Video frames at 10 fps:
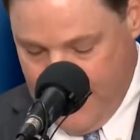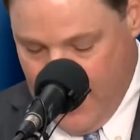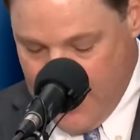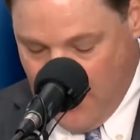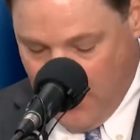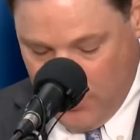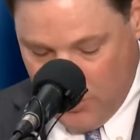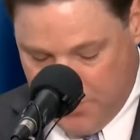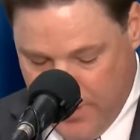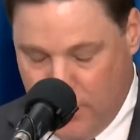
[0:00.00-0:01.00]
Another
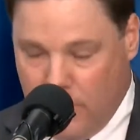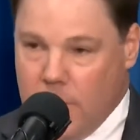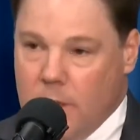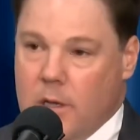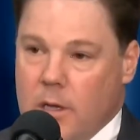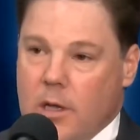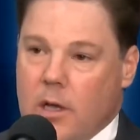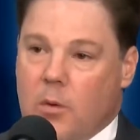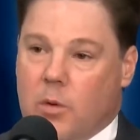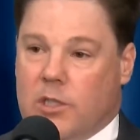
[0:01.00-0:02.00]
loose pill
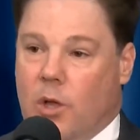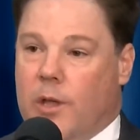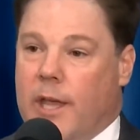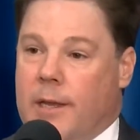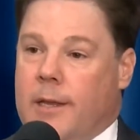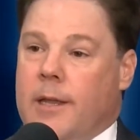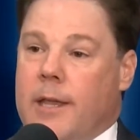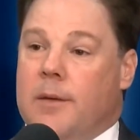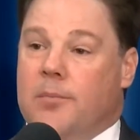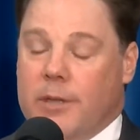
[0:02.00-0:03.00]
was located
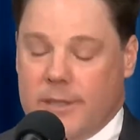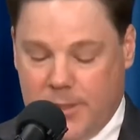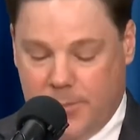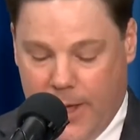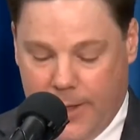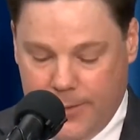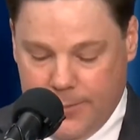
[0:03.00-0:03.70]
in Prince's bed.